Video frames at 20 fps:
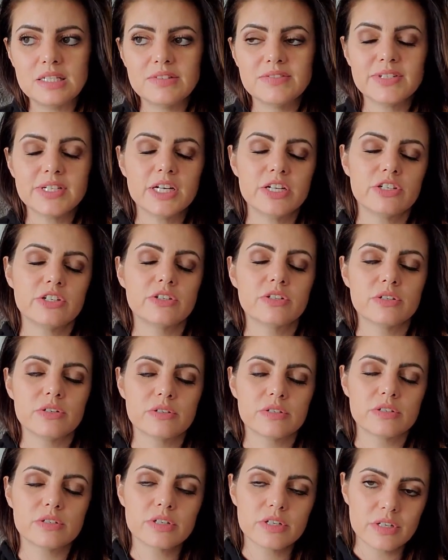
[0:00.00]
even under
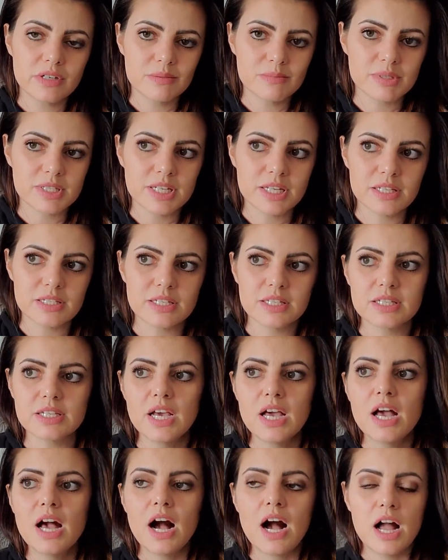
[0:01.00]
those circumstances,
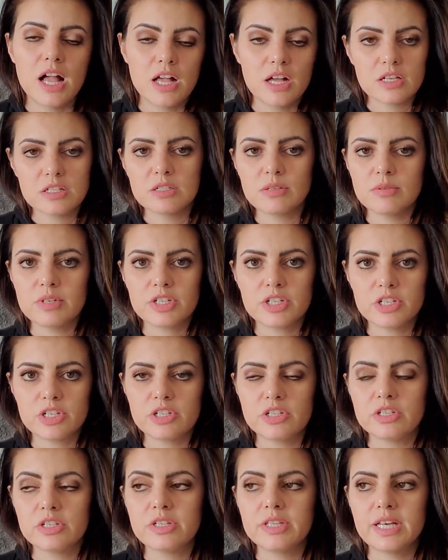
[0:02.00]
I also
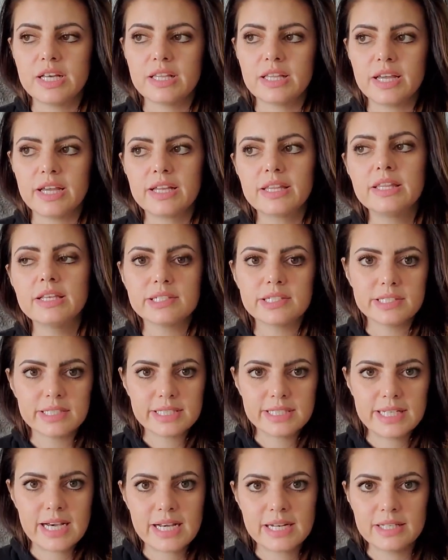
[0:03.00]
understood that, like, this
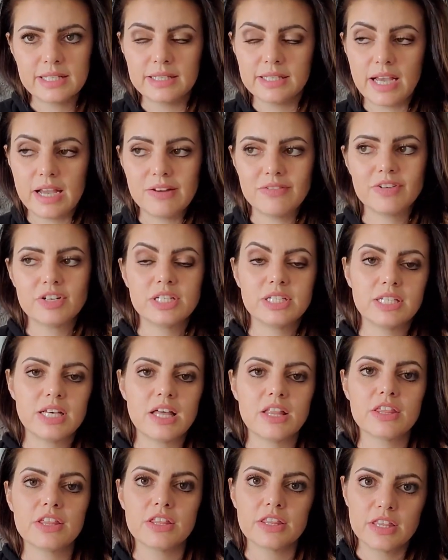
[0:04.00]
is not a life or
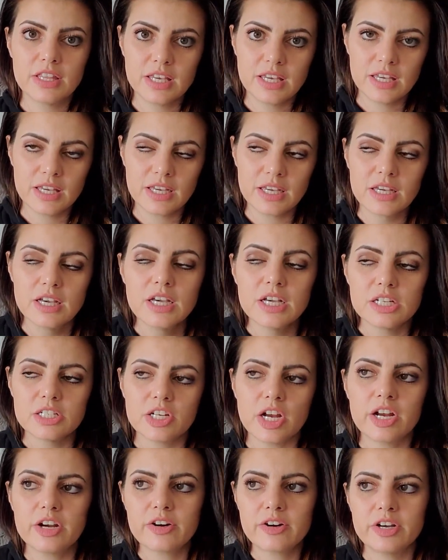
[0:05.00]
death thing,
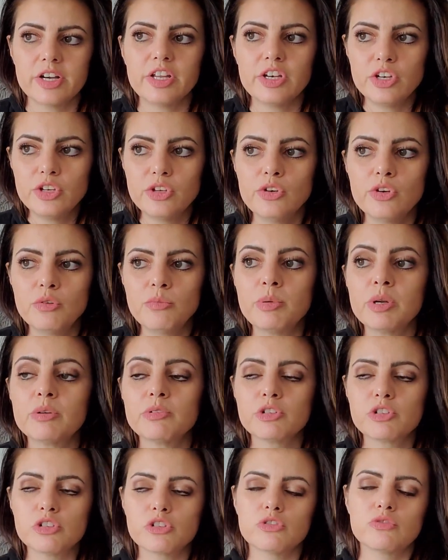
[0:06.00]
which I already knew, but it
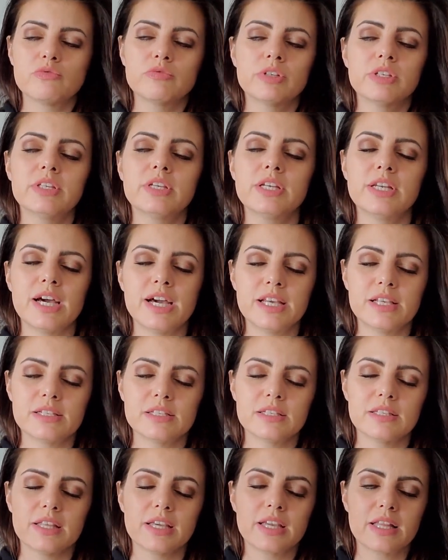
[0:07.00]
was just really
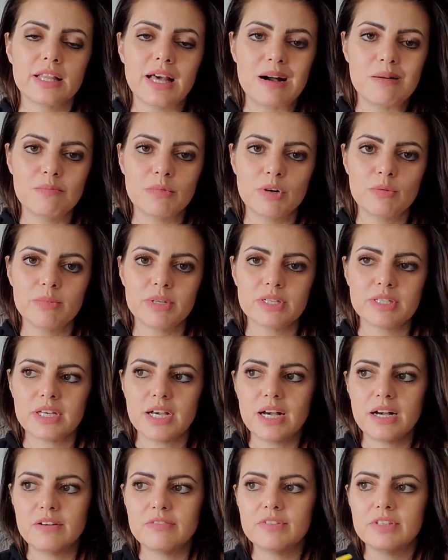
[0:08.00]
nice in like that moment to
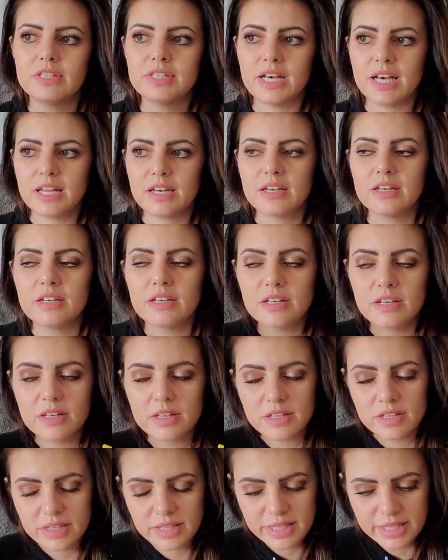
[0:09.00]
have that
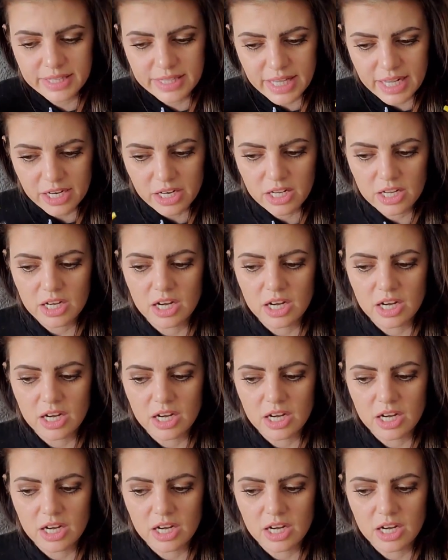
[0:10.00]
that